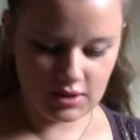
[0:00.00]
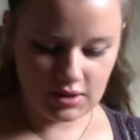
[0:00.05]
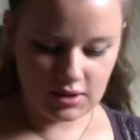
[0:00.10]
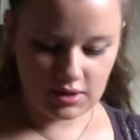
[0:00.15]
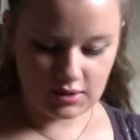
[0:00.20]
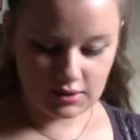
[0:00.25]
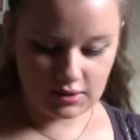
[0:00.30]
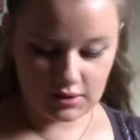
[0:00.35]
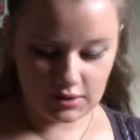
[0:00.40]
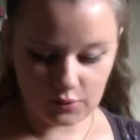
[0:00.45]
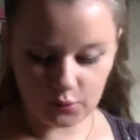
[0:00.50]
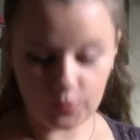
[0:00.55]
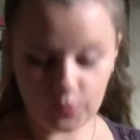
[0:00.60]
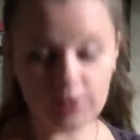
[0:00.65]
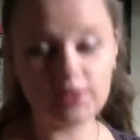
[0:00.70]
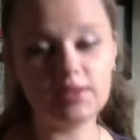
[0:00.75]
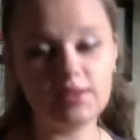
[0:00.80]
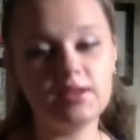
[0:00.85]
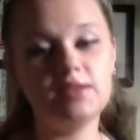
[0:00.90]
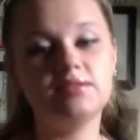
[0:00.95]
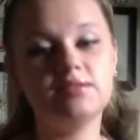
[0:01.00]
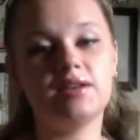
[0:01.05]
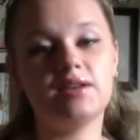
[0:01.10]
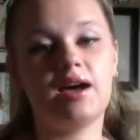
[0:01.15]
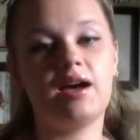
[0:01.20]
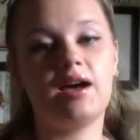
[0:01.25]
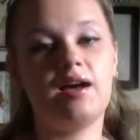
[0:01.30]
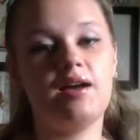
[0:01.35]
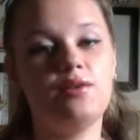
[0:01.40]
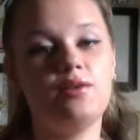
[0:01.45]
Now, one of these,
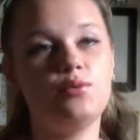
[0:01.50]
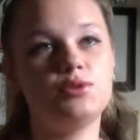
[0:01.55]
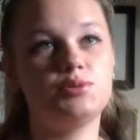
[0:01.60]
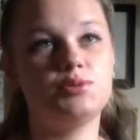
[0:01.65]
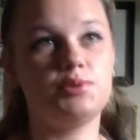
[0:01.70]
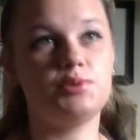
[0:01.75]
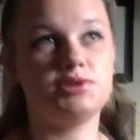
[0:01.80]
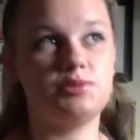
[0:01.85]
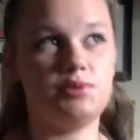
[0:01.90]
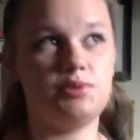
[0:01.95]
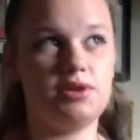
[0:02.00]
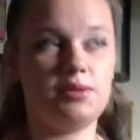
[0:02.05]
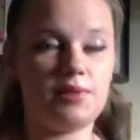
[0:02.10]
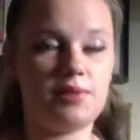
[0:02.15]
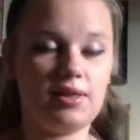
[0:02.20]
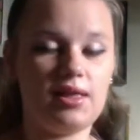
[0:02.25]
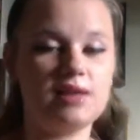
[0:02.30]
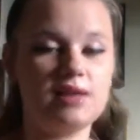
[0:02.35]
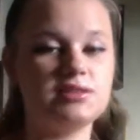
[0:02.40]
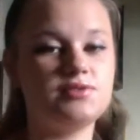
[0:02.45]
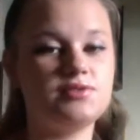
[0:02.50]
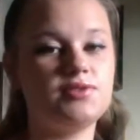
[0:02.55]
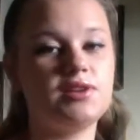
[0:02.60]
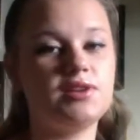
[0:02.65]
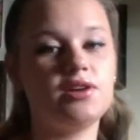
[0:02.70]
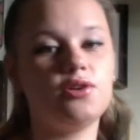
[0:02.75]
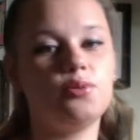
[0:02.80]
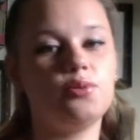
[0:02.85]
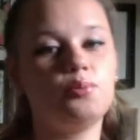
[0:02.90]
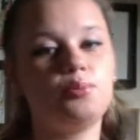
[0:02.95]
it was supposed to be in my last
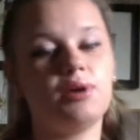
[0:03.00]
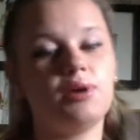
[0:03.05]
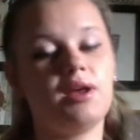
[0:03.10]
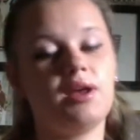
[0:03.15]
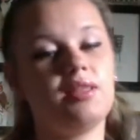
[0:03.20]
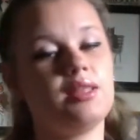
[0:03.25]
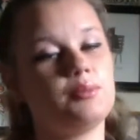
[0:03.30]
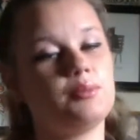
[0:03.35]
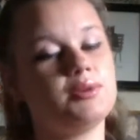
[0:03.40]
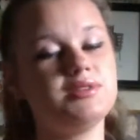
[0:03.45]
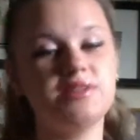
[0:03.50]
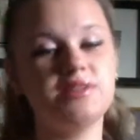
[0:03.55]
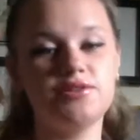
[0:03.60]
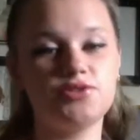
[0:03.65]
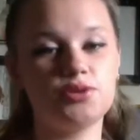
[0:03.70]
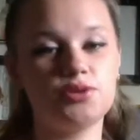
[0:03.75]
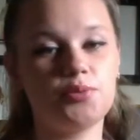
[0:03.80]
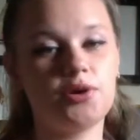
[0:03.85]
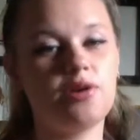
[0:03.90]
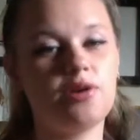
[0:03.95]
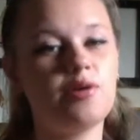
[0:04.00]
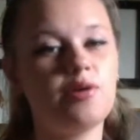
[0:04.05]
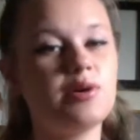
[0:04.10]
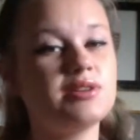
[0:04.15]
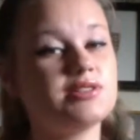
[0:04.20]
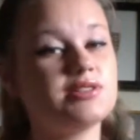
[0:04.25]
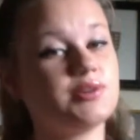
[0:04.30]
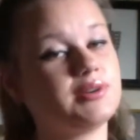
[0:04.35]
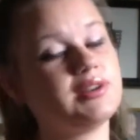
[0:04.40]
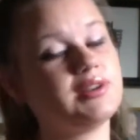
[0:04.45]
video, but I let my sister borrow it,
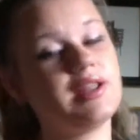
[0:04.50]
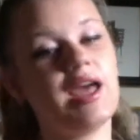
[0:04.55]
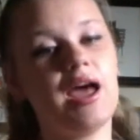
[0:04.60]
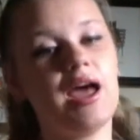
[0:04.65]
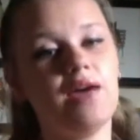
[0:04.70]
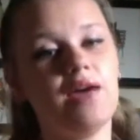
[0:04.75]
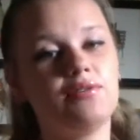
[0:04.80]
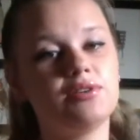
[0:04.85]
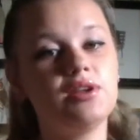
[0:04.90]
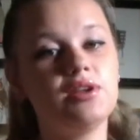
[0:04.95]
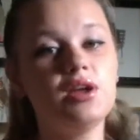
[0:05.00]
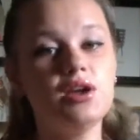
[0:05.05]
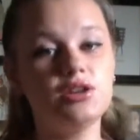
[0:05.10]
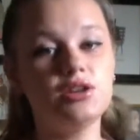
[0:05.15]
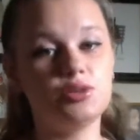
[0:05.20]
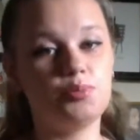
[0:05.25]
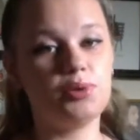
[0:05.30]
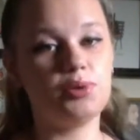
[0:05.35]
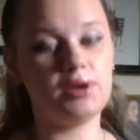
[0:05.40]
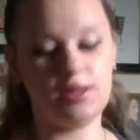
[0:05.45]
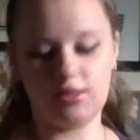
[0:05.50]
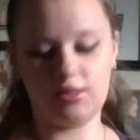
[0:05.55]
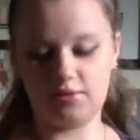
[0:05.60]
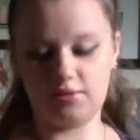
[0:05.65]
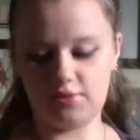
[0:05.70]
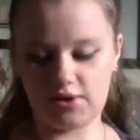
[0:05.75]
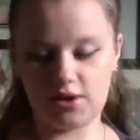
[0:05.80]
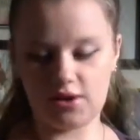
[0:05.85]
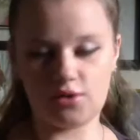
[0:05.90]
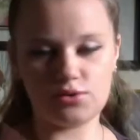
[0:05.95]
so I didn't have it to put in the
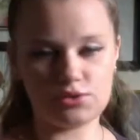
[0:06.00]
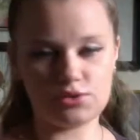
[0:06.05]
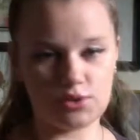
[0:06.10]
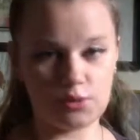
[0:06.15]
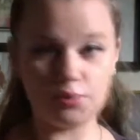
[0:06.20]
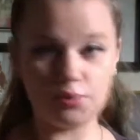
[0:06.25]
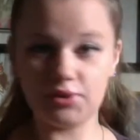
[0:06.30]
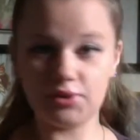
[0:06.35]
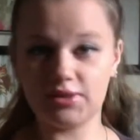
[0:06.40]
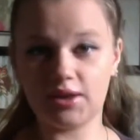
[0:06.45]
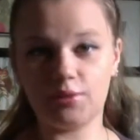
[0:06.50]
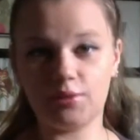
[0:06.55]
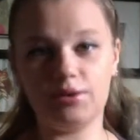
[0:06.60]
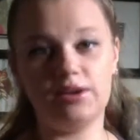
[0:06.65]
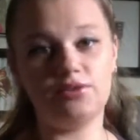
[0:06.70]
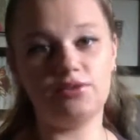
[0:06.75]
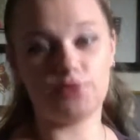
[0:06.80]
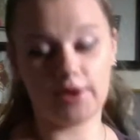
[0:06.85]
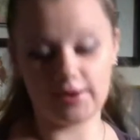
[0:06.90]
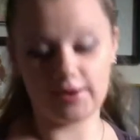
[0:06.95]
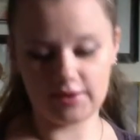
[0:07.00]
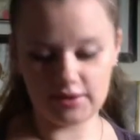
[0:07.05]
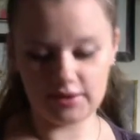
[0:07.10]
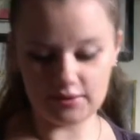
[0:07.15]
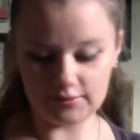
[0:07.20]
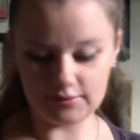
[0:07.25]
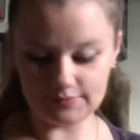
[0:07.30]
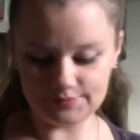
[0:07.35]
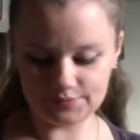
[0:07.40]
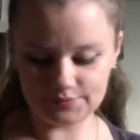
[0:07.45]
video, so I'll put that one in right now.
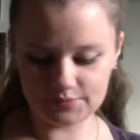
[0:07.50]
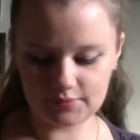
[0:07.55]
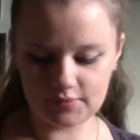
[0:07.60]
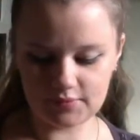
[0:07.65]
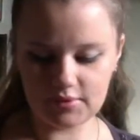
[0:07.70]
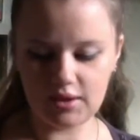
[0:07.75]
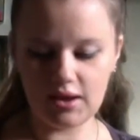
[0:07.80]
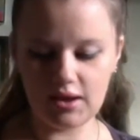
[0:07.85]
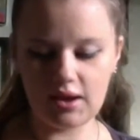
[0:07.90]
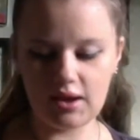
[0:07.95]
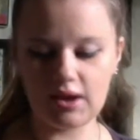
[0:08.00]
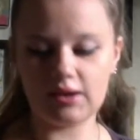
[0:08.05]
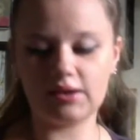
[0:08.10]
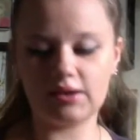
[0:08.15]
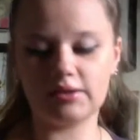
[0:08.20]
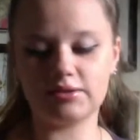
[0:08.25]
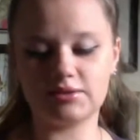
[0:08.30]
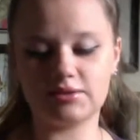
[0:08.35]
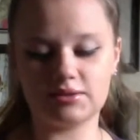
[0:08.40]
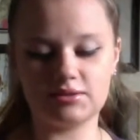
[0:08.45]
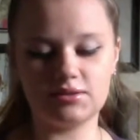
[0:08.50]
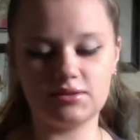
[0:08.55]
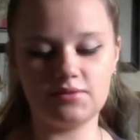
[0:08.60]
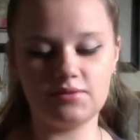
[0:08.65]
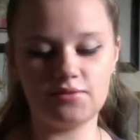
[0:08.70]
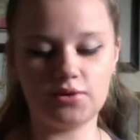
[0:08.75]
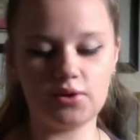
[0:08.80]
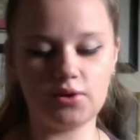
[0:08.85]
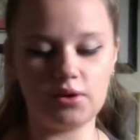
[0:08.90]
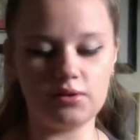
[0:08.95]
And it is the
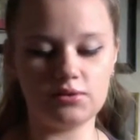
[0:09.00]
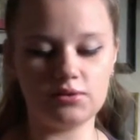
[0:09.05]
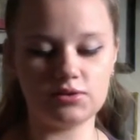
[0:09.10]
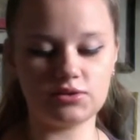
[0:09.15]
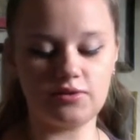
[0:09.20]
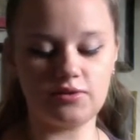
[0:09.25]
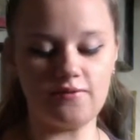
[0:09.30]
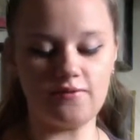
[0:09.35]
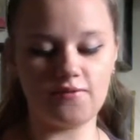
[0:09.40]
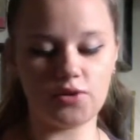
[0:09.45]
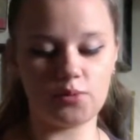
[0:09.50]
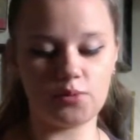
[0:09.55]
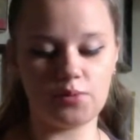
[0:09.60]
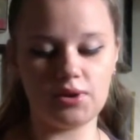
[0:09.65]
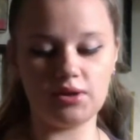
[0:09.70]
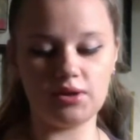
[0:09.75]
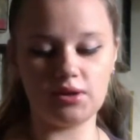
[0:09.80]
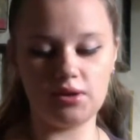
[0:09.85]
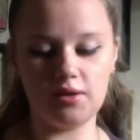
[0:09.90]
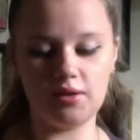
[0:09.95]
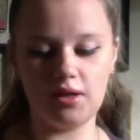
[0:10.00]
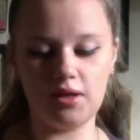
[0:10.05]
Silver Colors Verbena,